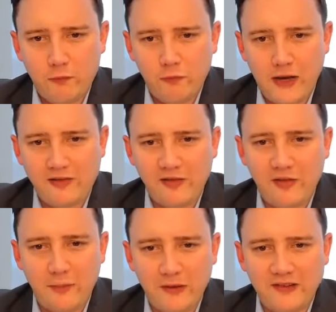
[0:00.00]
relation to
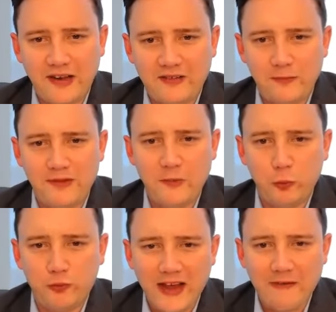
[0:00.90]
the business activity will
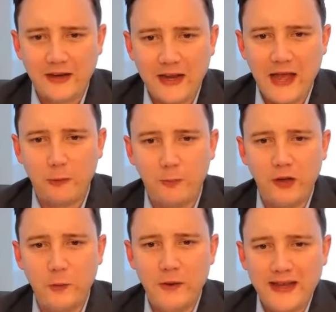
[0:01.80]
definitely help
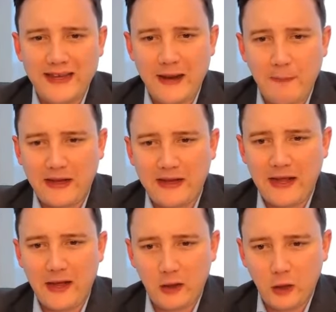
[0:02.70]
you get a bank
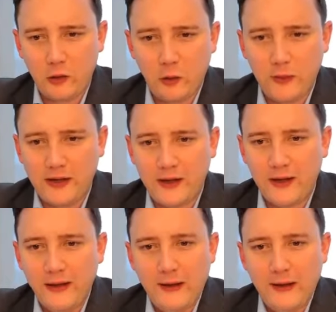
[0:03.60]
account a lot quicker.